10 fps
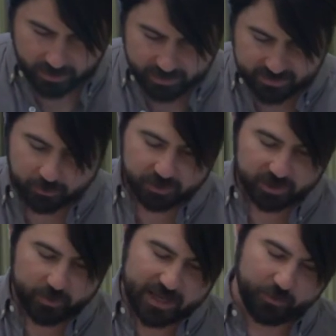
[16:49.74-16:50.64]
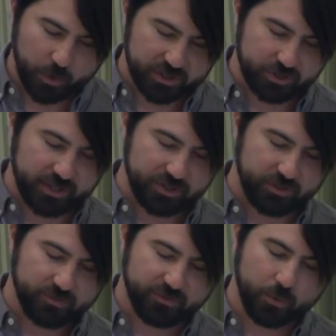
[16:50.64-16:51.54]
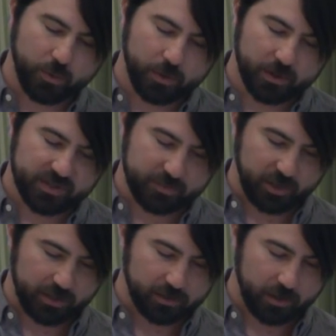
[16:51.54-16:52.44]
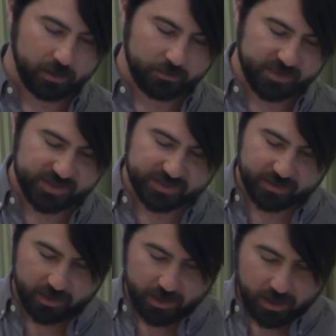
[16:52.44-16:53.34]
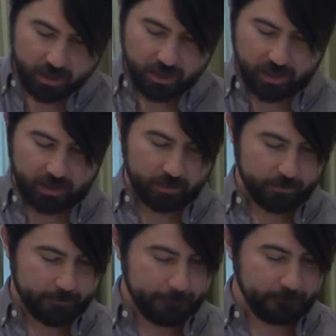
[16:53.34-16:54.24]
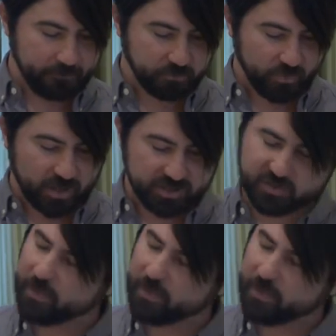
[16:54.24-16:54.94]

Similarly, we have orchestration for Splunk alarms. Um, just